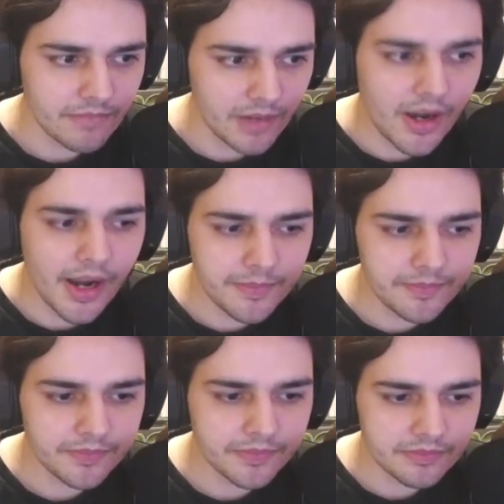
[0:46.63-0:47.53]
Alright.
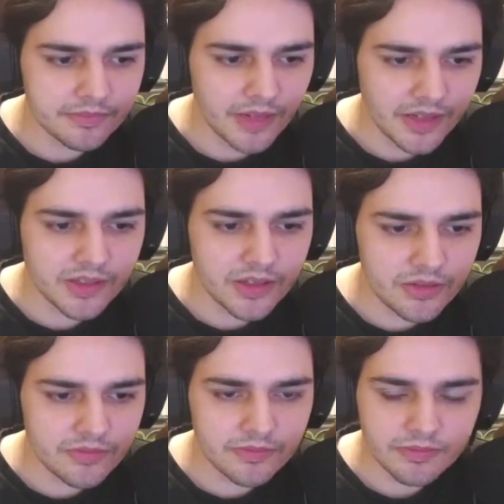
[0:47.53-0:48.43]
I see
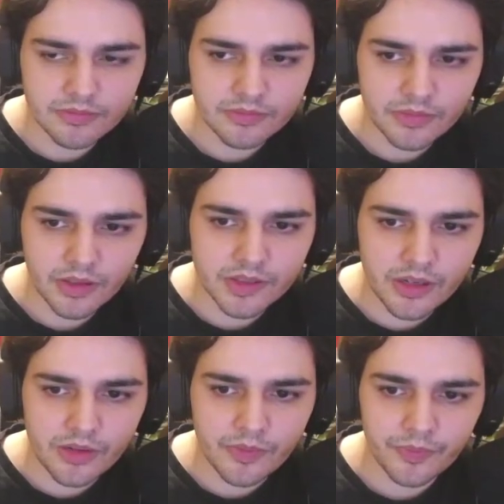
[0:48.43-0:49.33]
you. I
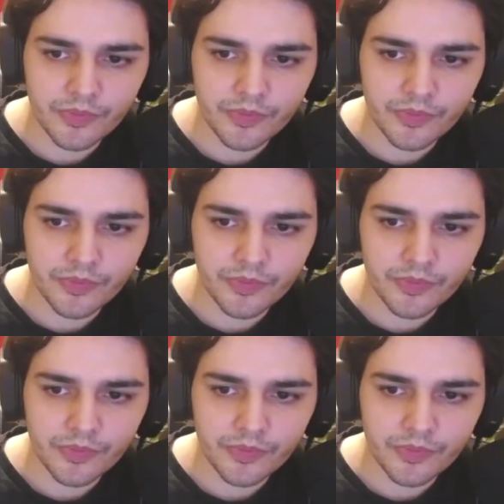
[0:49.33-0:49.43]
see you.